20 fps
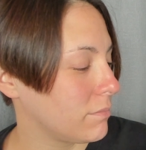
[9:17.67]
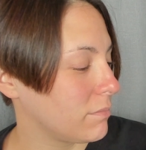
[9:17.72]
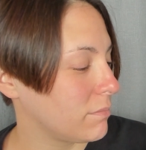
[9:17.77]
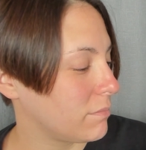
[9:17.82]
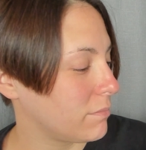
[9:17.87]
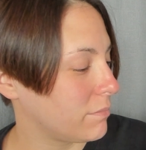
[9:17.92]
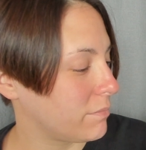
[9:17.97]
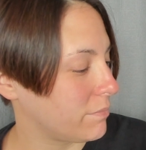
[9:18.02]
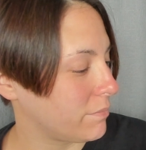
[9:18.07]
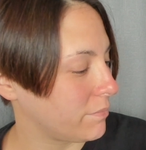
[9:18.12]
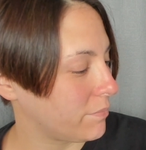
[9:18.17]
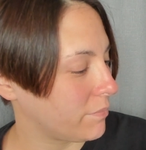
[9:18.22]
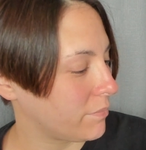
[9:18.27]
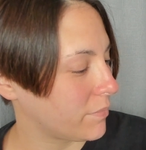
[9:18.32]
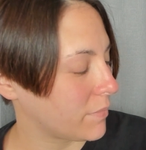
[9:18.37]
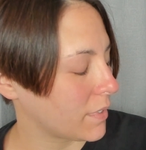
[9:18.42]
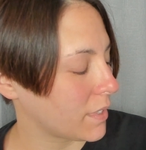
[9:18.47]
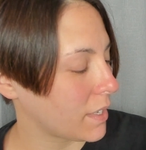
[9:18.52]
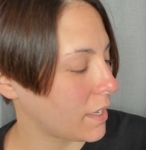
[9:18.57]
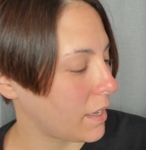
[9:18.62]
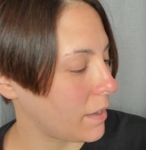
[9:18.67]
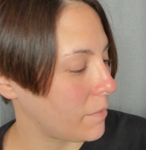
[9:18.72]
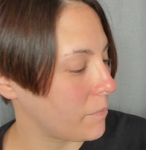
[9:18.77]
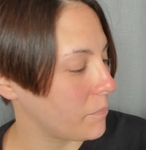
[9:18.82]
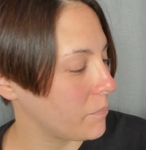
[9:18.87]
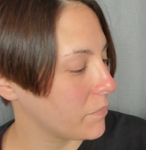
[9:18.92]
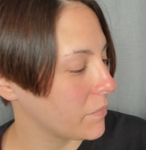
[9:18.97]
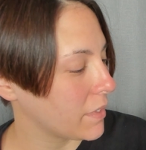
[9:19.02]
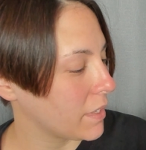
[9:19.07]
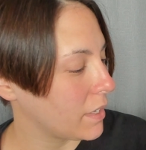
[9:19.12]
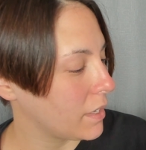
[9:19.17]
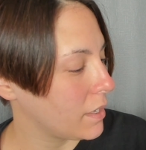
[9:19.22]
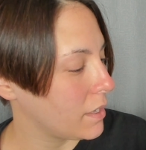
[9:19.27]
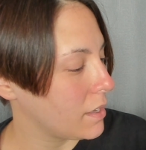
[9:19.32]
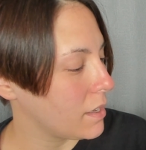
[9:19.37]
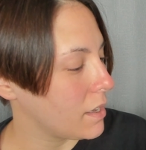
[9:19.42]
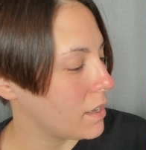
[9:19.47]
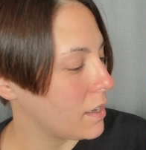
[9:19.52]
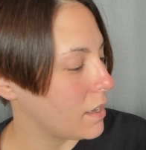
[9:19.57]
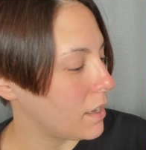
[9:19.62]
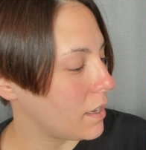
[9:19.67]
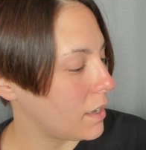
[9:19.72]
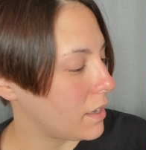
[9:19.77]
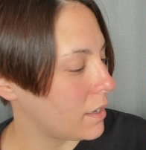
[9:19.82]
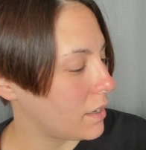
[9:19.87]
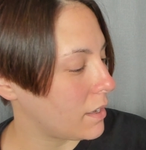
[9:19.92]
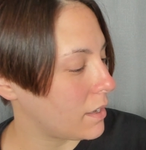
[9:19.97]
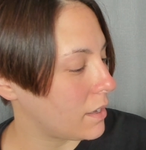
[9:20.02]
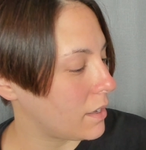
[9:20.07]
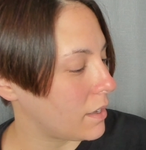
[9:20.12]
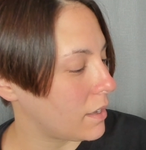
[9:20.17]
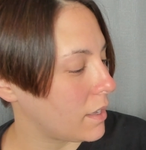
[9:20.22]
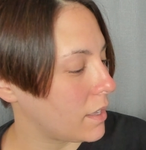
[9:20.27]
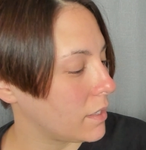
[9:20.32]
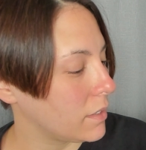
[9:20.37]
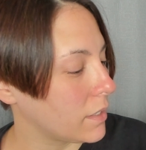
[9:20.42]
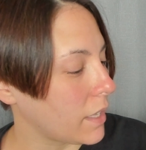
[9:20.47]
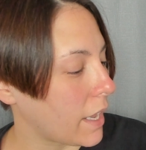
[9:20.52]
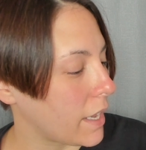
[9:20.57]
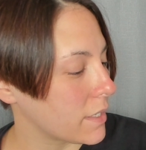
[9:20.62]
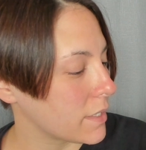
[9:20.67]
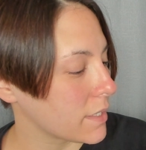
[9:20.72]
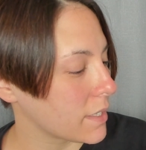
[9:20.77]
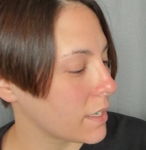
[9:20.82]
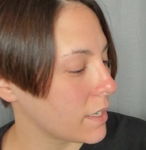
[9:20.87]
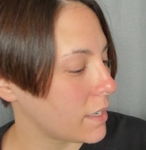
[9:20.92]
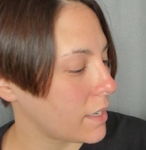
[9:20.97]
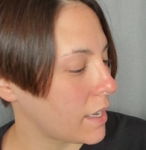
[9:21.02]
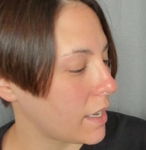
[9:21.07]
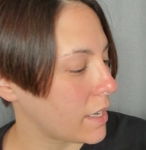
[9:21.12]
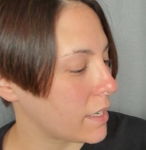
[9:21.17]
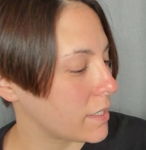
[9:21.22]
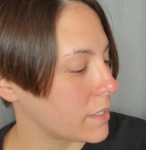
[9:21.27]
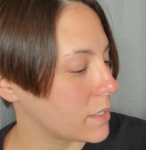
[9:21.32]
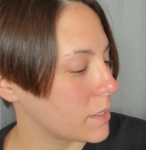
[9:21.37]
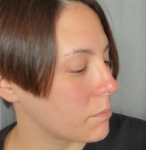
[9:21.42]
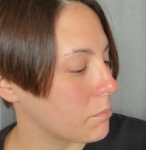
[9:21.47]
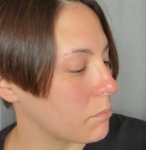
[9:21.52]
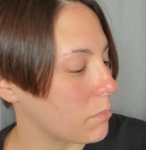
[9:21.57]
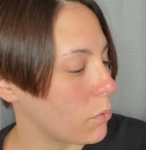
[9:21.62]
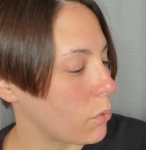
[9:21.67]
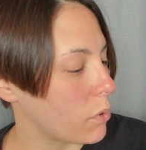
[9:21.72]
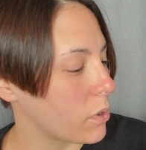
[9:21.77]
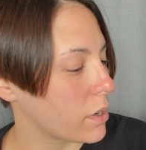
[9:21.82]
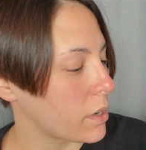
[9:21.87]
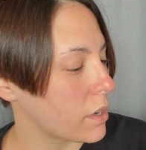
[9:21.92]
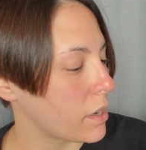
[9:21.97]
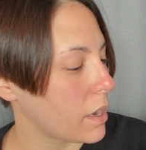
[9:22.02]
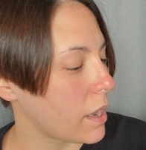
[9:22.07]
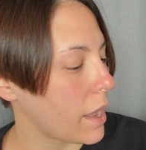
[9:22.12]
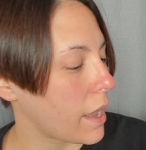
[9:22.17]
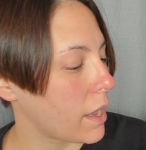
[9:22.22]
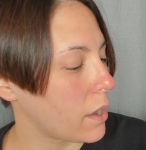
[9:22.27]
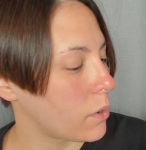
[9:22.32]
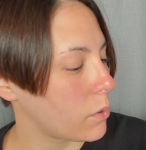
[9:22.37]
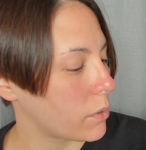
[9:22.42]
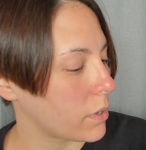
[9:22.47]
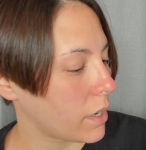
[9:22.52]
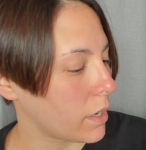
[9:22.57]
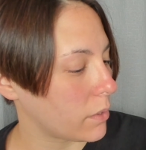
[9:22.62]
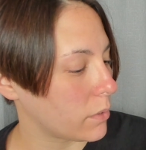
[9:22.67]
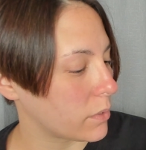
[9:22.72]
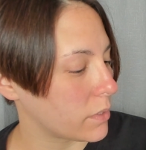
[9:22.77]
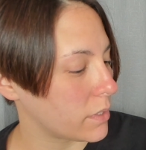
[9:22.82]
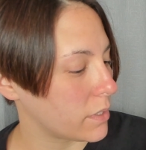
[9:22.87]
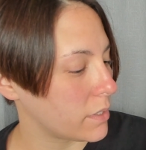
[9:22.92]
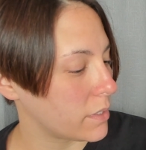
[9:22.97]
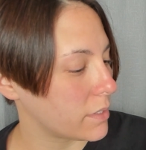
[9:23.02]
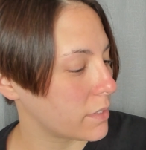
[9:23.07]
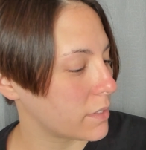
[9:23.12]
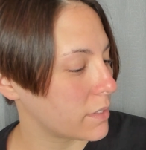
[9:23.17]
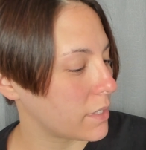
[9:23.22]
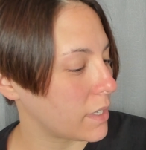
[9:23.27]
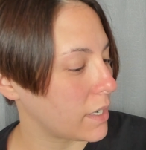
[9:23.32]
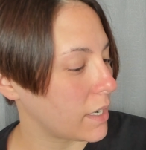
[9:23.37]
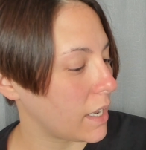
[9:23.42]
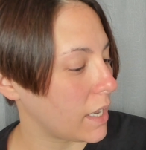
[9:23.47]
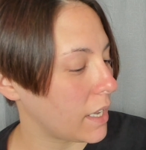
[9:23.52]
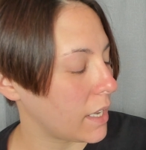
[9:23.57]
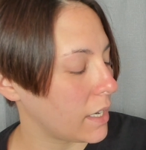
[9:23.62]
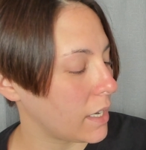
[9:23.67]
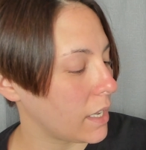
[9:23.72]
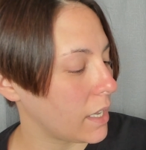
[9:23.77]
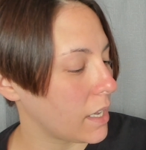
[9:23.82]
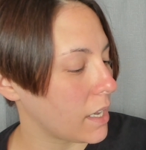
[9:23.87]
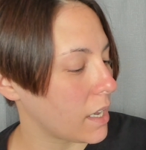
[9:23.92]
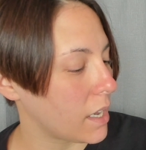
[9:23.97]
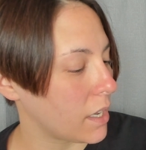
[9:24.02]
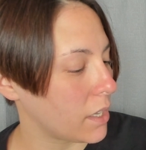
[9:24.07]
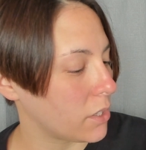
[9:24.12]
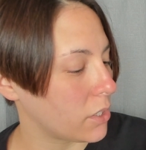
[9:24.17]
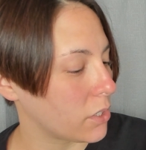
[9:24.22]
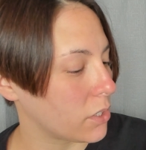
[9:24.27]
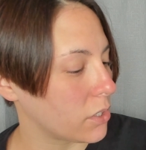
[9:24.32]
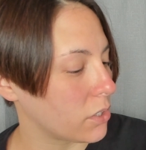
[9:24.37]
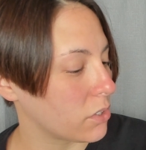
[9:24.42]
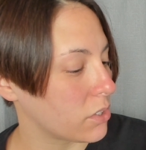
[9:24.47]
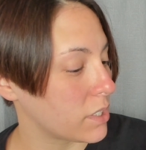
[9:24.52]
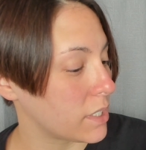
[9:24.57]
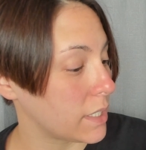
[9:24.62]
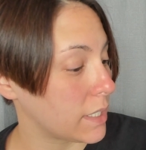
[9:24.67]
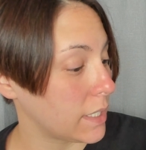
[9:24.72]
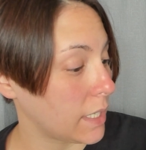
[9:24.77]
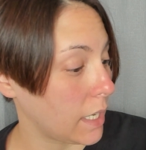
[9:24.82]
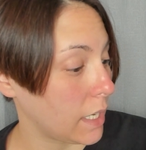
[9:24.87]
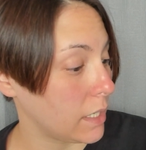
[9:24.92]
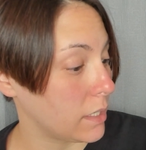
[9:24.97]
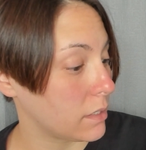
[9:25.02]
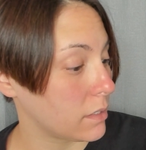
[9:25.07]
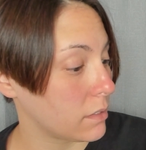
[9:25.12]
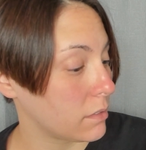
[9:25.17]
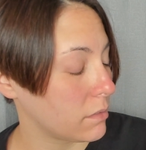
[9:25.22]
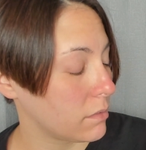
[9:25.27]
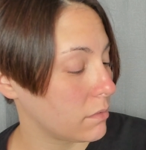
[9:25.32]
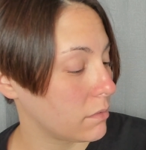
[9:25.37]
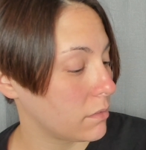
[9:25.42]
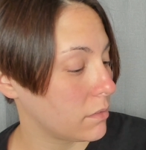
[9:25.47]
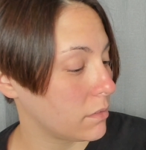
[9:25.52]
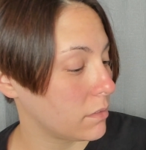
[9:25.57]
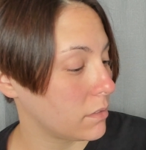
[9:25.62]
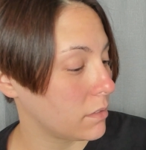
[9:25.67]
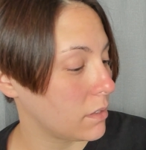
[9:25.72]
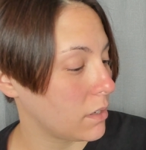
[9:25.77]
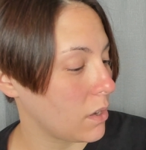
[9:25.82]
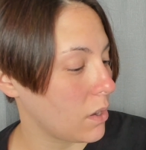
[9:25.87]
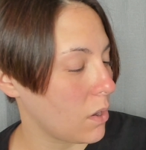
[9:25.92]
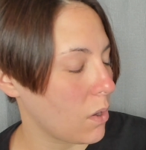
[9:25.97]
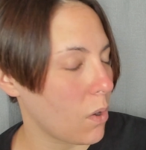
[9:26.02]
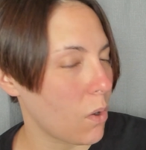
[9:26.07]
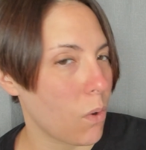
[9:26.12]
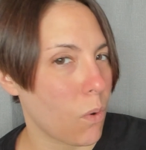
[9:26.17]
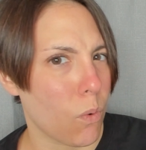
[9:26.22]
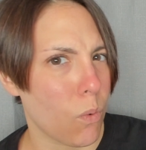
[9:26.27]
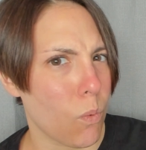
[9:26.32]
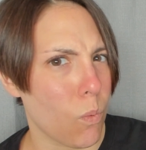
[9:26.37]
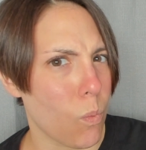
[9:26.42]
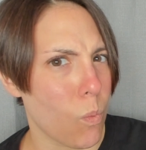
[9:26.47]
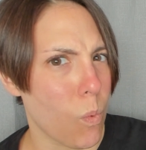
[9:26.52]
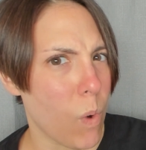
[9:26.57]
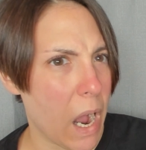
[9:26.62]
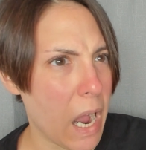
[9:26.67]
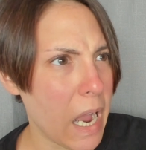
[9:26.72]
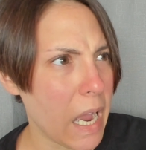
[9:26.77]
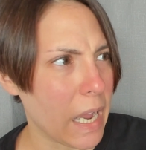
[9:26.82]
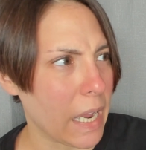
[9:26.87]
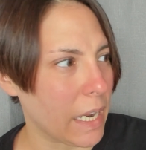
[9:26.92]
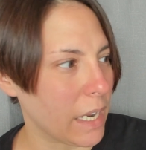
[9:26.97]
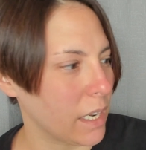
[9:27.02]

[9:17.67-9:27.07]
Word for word: Mm, okay. Uh, Alaska has more outhouses than any other state. Why?